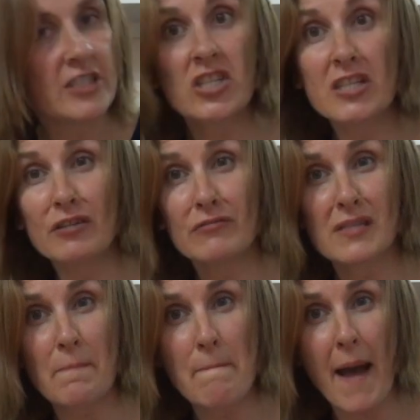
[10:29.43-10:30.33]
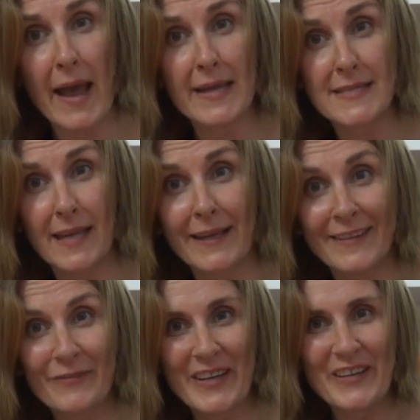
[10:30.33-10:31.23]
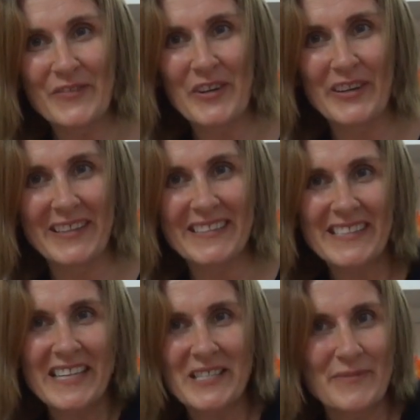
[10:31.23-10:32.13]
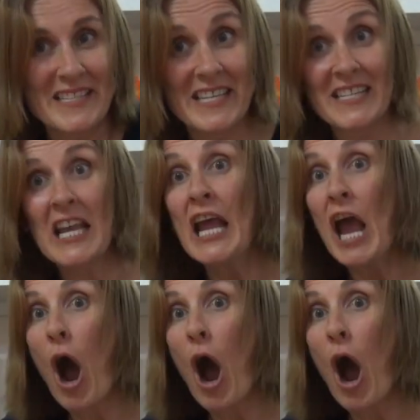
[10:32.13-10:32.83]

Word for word: it just looks amazing when you've got sesame seeds.